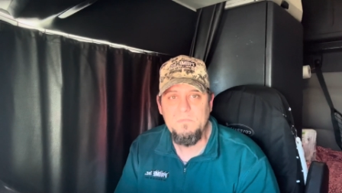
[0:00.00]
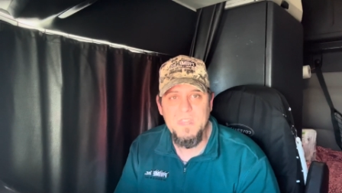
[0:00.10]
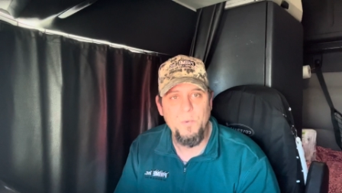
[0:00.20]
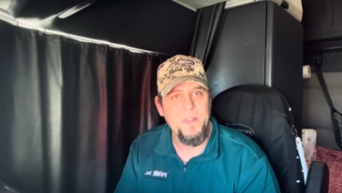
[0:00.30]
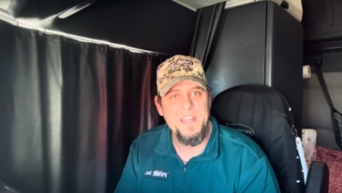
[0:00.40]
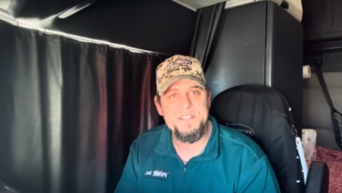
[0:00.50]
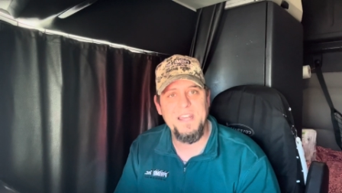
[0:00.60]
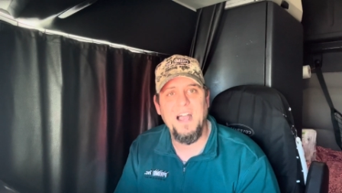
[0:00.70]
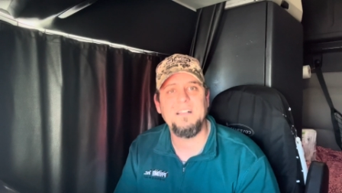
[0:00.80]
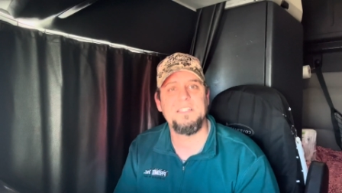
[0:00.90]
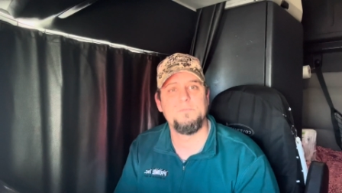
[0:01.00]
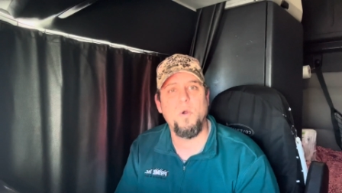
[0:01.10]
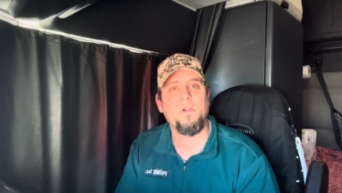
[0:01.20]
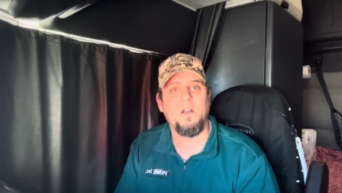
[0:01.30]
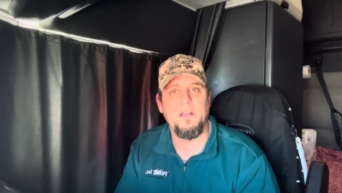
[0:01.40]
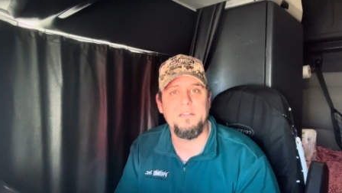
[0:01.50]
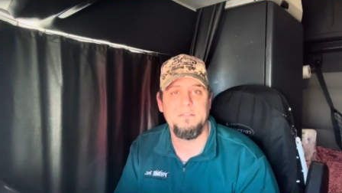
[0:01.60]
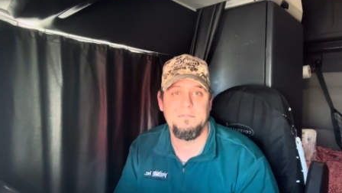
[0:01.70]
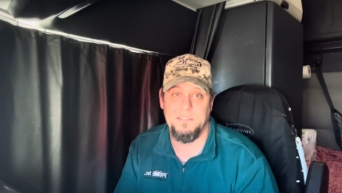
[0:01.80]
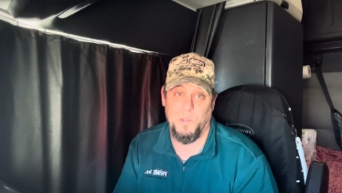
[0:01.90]
And while that's an
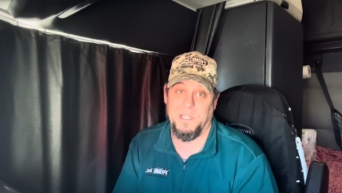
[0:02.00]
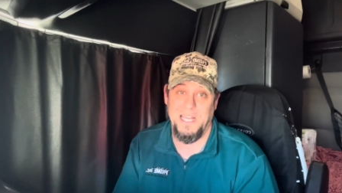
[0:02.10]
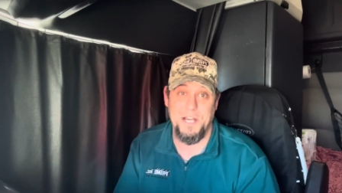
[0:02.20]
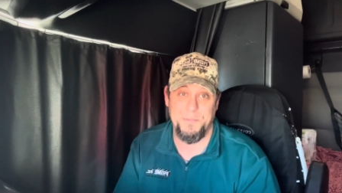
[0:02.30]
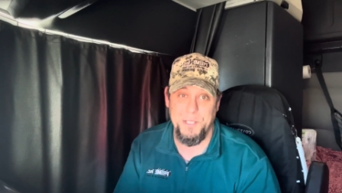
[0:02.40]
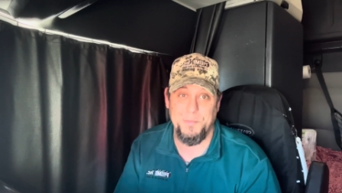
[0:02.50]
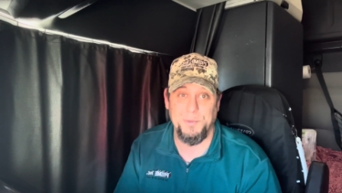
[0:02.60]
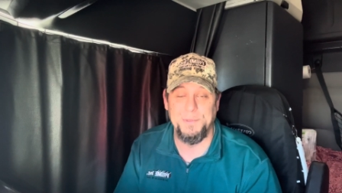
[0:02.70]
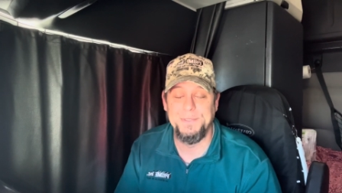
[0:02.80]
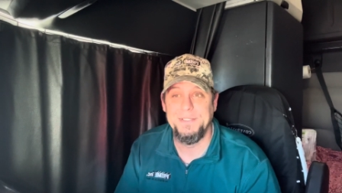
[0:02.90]
oxymoron to a lot of people,